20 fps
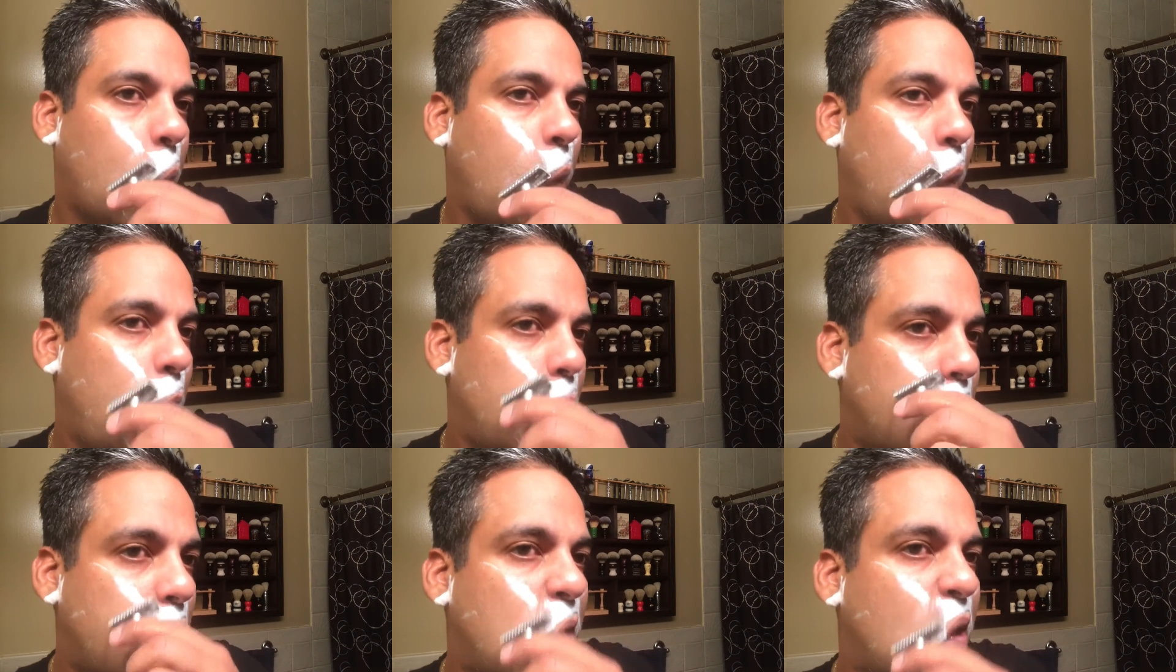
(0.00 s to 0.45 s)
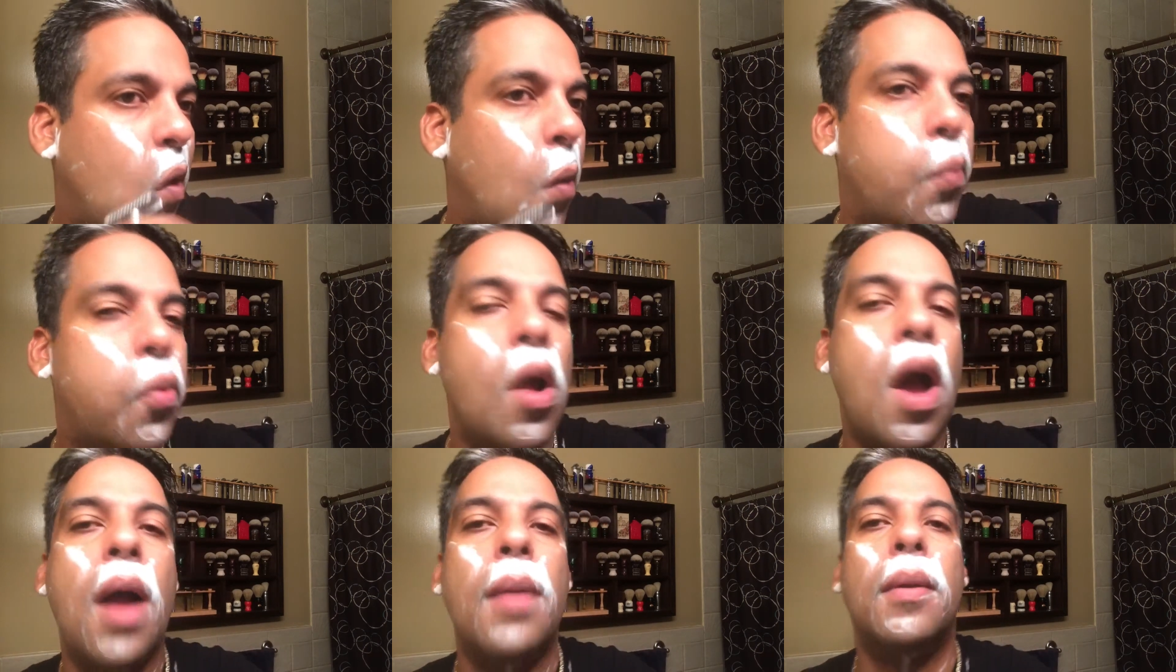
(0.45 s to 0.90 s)
He said, no
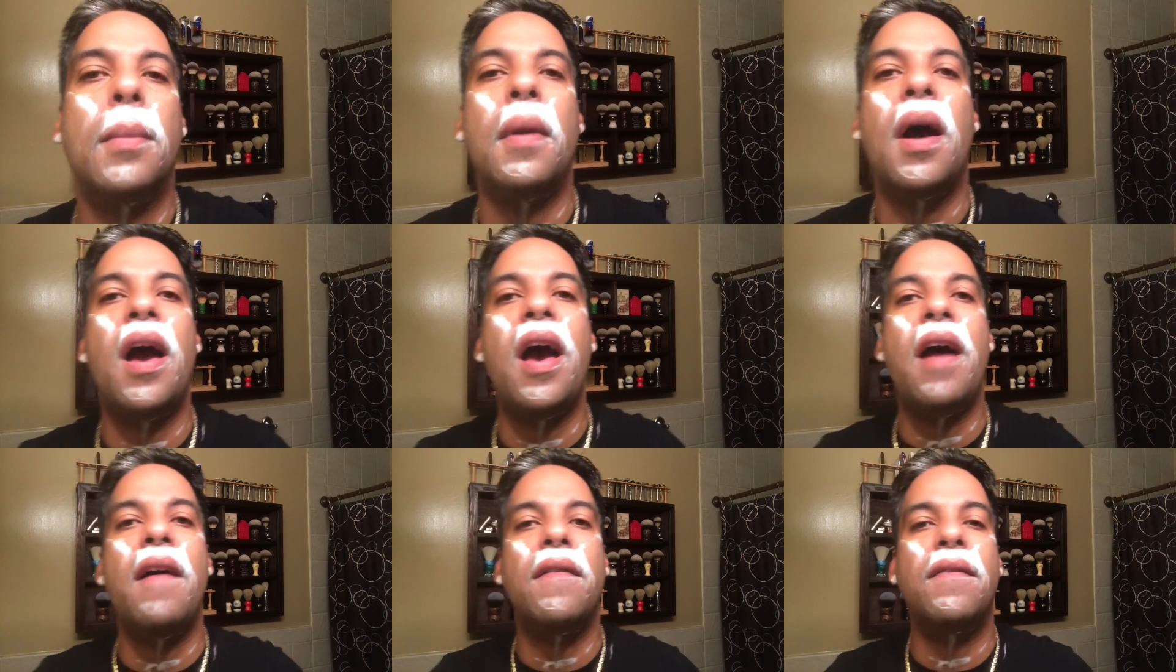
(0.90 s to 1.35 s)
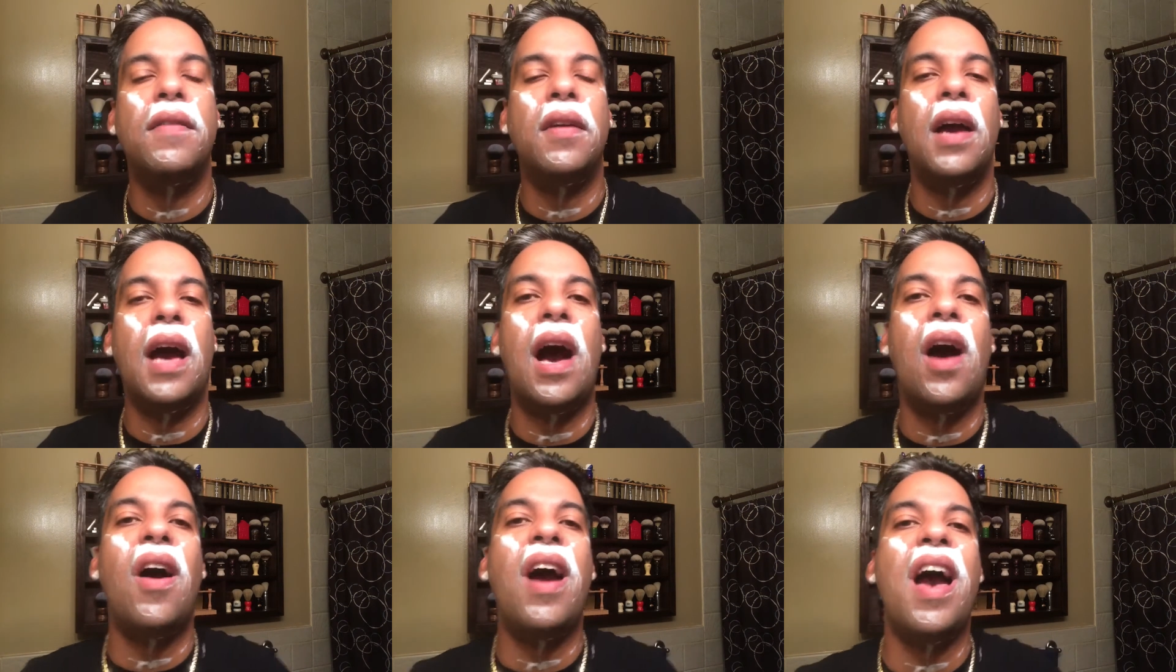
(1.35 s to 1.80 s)
problem. I'll have
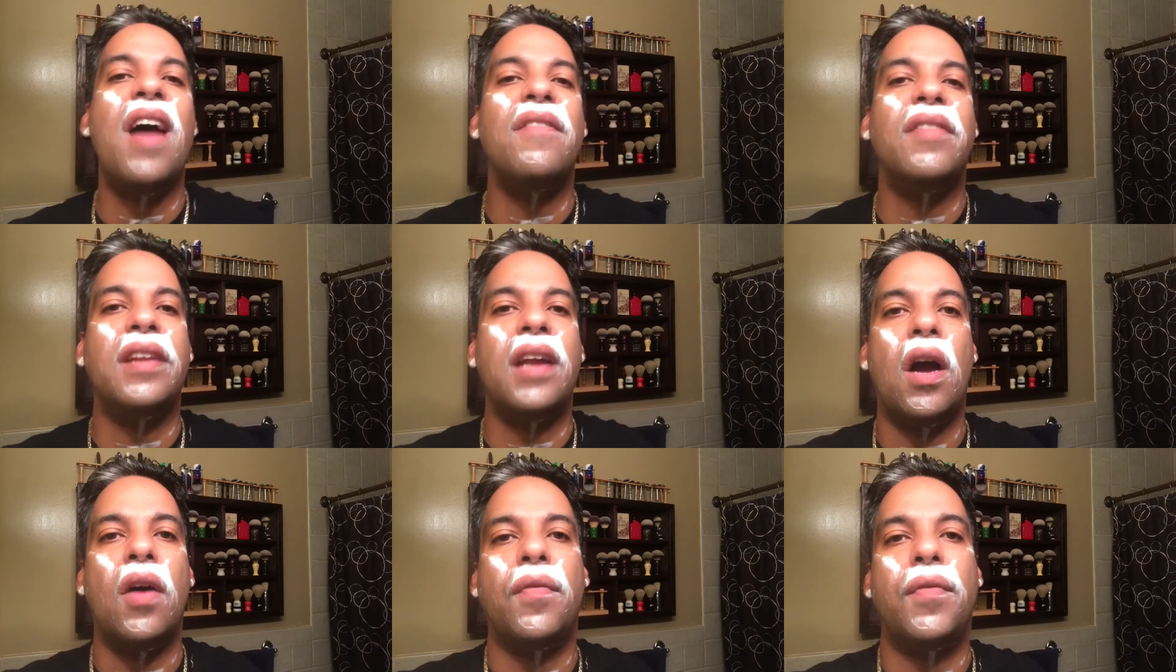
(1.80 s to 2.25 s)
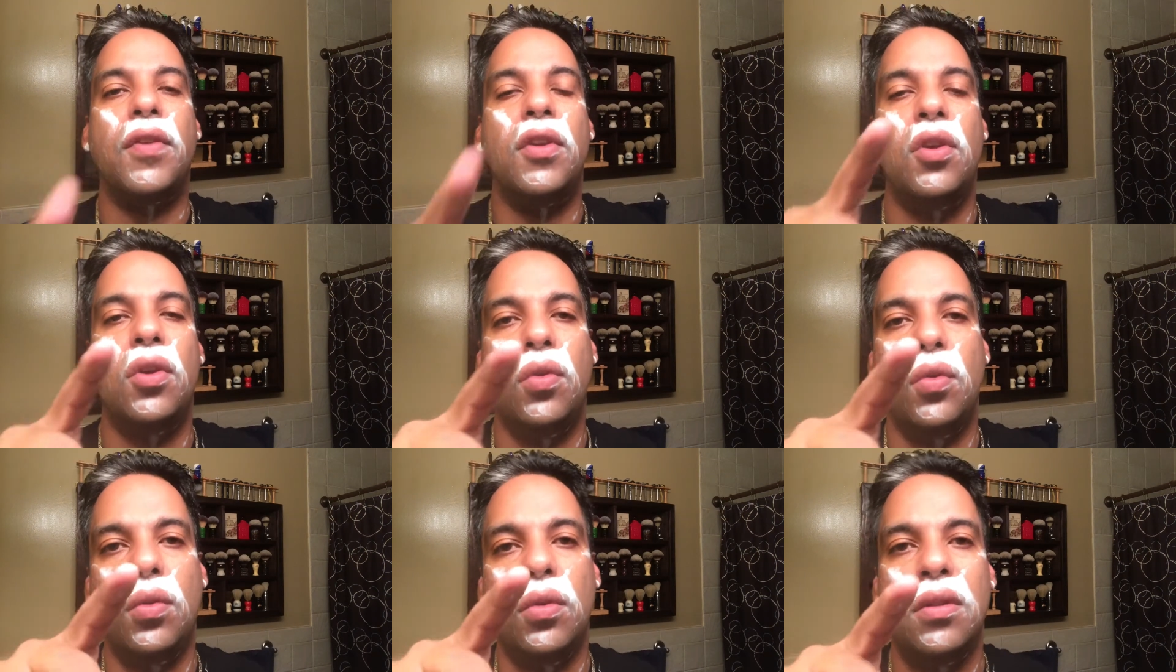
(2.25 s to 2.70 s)
it out for
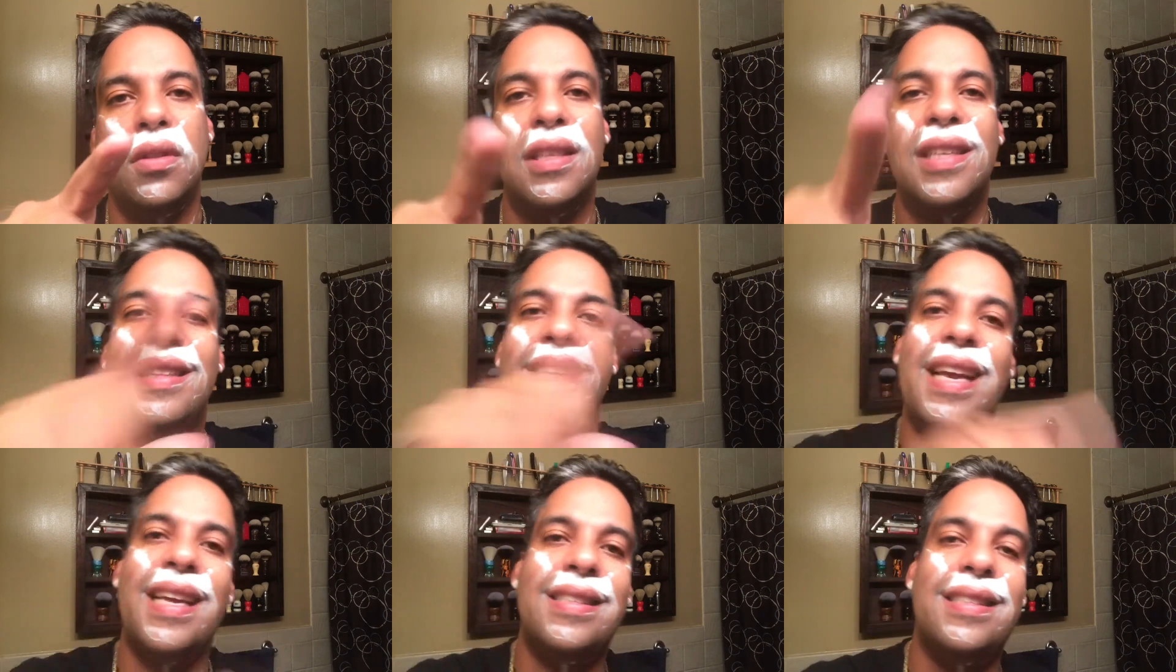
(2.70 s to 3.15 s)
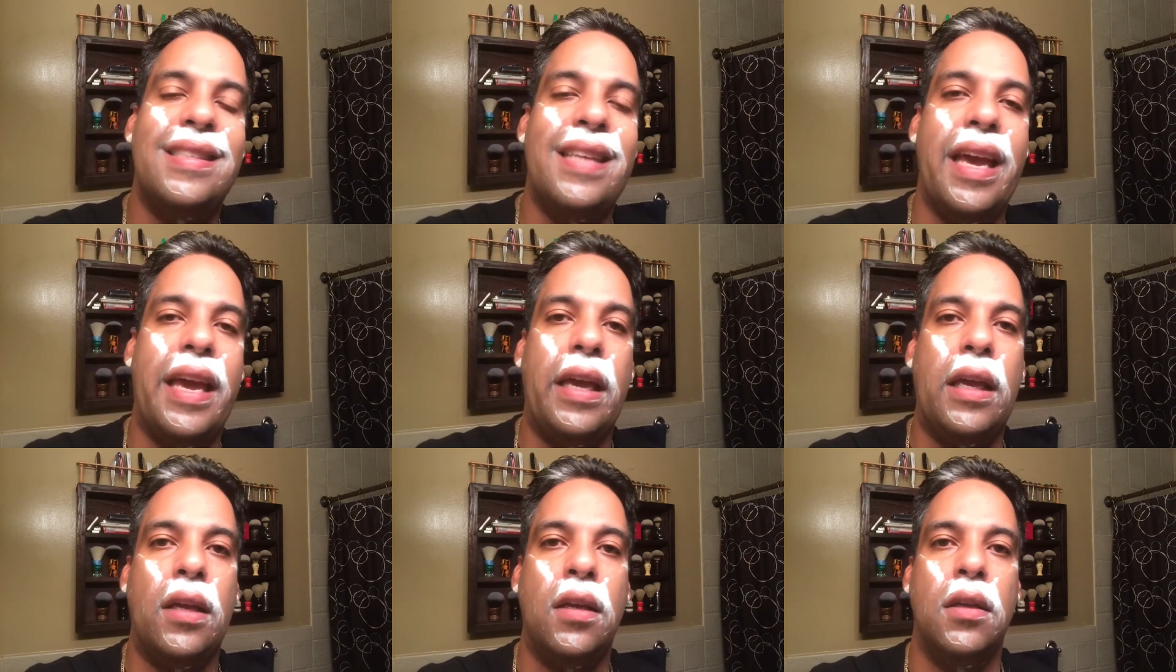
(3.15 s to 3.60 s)
you the next
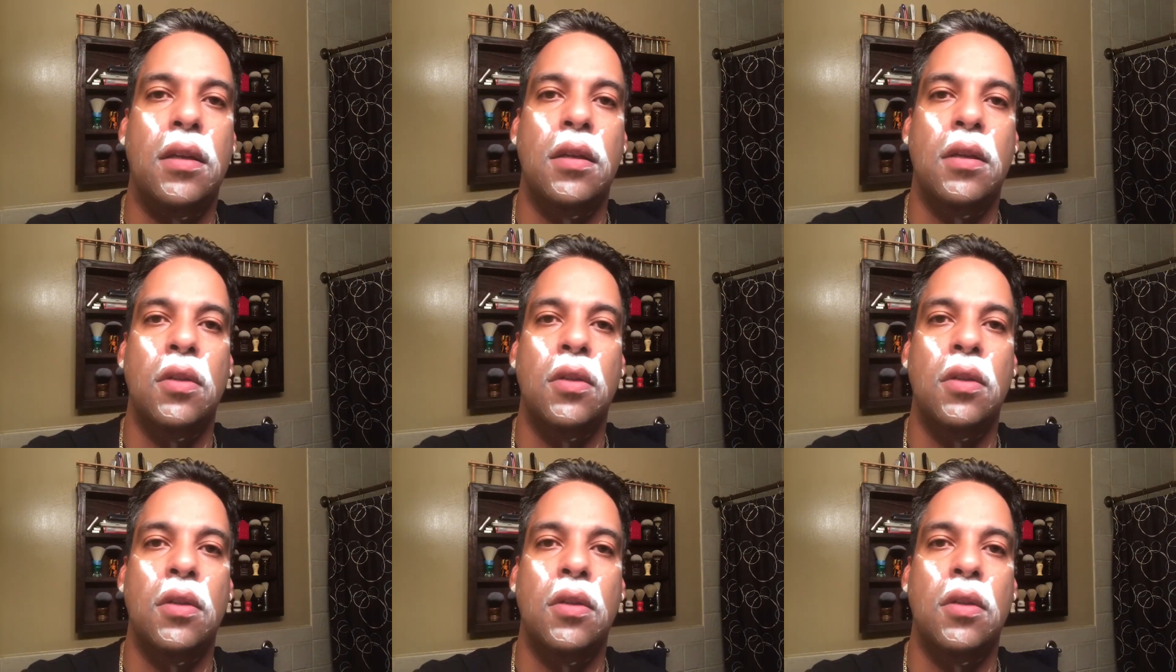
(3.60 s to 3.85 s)
day.